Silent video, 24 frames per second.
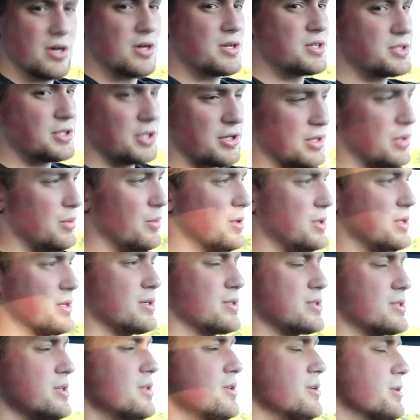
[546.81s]
car's 31
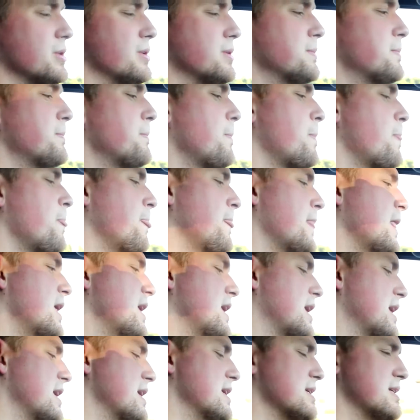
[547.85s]
years old,
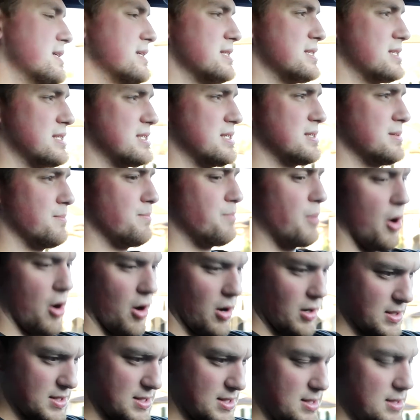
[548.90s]
is
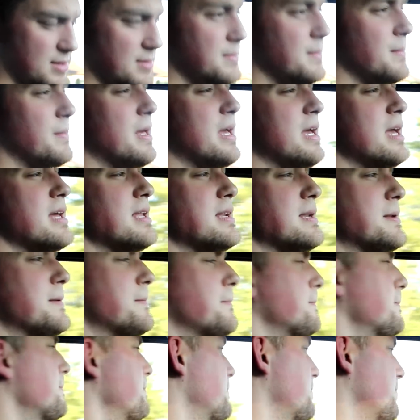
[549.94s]
parts. And
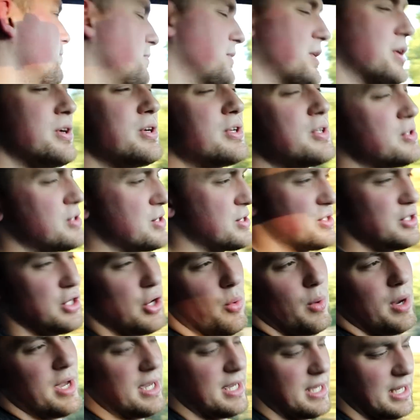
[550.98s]
there's just
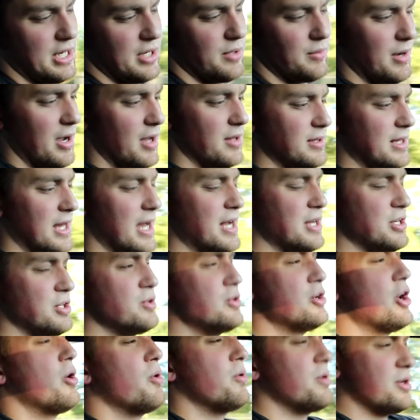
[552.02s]
no way of getting around that.
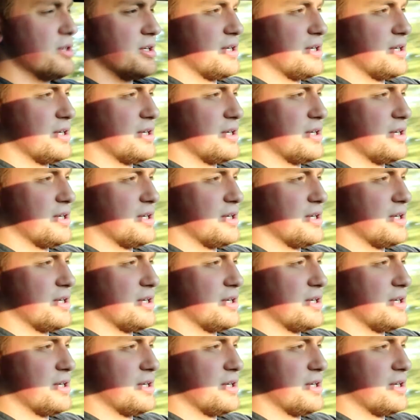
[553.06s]
You know what